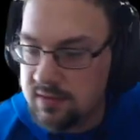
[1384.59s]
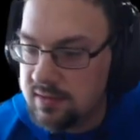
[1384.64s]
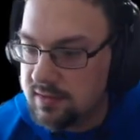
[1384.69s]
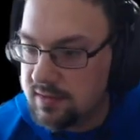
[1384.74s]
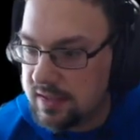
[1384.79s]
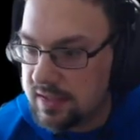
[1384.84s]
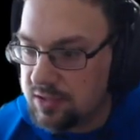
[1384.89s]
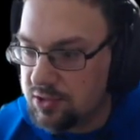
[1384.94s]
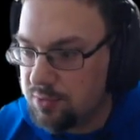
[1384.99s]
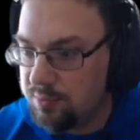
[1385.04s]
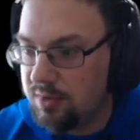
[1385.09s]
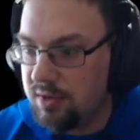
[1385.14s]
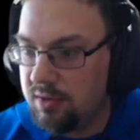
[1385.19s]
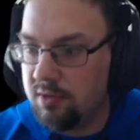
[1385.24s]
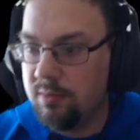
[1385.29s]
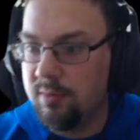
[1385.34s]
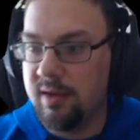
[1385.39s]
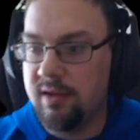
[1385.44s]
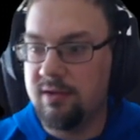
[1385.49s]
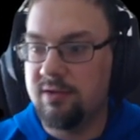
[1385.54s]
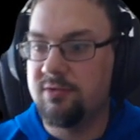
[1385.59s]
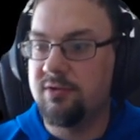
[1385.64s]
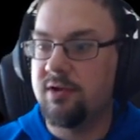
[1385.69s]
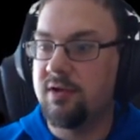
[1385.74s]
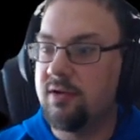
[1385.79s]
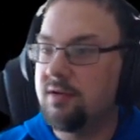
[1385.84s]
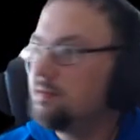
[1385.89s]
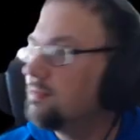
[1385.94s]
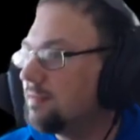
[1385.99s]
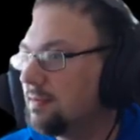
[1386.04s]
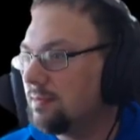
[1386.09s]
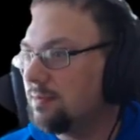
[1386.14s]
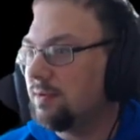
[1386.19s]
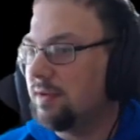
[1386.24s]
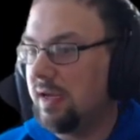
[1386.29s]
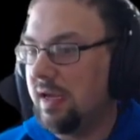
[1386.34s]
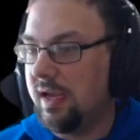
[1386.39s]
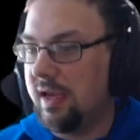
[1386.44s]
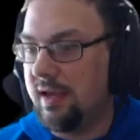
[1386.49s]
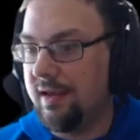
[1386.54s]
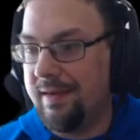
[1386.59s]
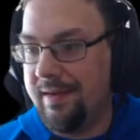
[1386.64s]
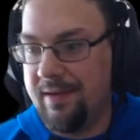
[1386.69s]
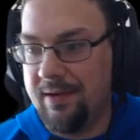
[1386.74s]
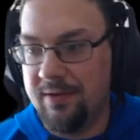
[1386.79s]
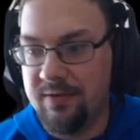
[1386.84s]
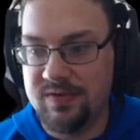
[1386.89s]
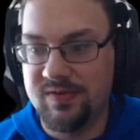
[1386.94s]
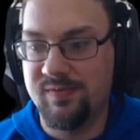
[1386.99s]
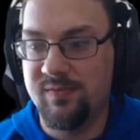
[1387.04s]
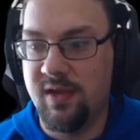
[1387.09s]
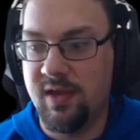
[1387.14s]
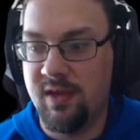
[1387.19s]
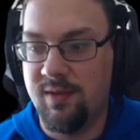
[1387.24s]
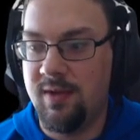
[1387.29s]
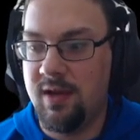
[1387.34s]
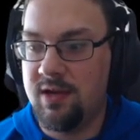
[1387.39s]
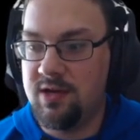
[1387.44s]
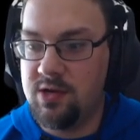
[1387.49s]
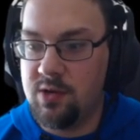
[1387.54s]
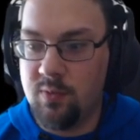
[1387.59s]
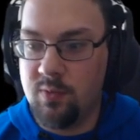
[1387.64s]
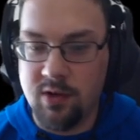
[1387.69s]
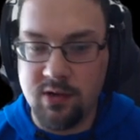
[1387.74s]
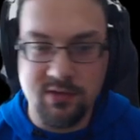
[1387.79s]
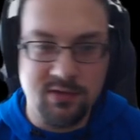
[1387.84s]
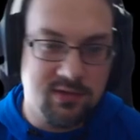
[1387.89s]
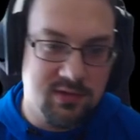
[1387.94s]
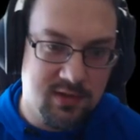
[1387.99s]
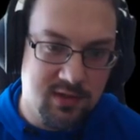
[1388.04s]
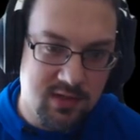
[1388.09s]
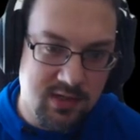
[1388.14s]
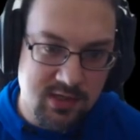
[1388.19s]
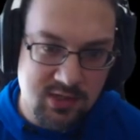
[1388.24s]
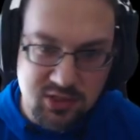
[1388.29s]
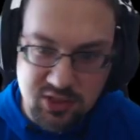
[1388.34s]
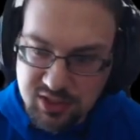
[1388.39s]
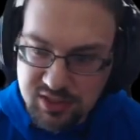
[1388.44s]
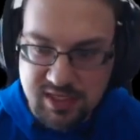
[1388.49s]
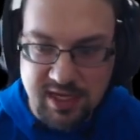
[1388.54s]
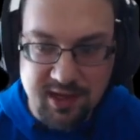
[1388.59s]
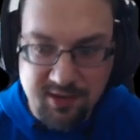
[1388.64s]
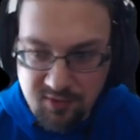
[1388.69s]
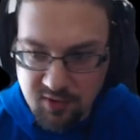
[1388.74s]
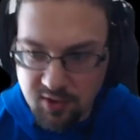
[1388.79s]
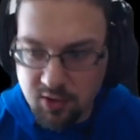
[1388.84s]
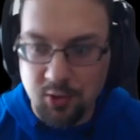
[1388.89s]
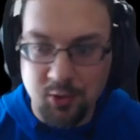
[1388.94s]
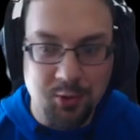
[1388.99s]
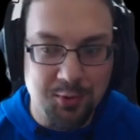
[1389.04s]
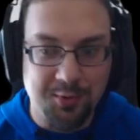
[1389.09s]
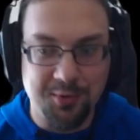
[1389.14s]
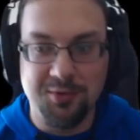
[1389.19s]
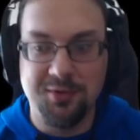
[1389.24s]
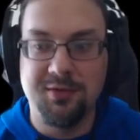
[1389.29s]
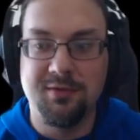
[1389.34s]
That should be your mantra when playing Heroes of Might and Magic 1. Just take the gold.